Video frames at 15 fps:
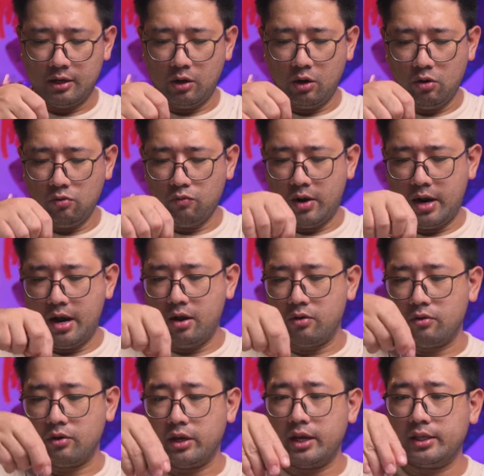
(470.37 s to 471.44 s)
Oh
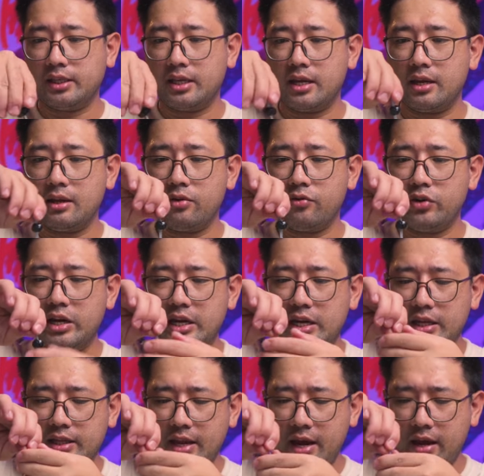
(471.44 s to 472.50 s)
wow, it's a
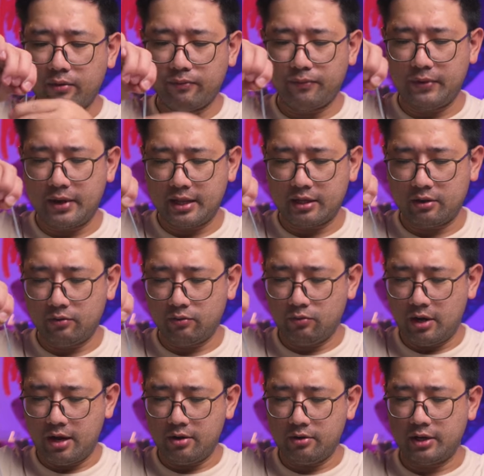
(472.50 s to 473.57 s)
really tight fit.
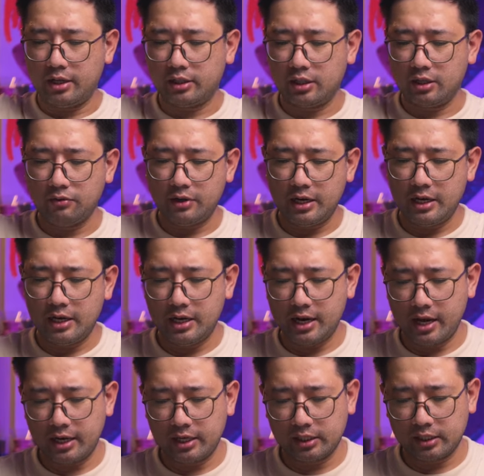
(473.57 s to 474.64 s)
Wow, it's a really
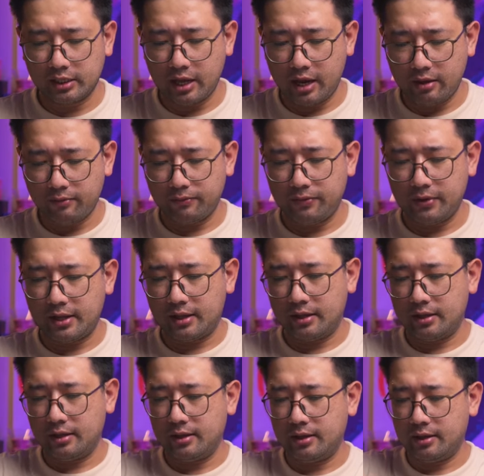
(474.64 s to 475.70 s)
nice tight fit.
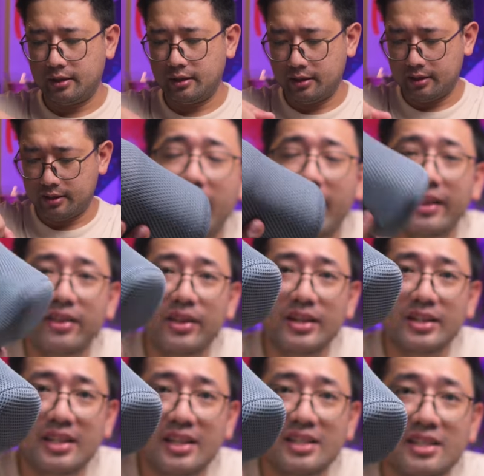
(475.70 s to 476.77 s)
And
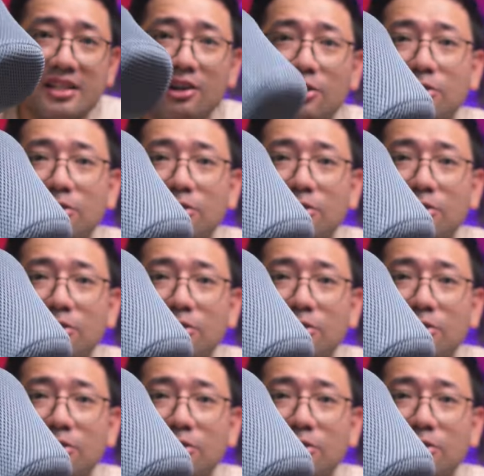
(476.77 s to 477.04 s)
this is the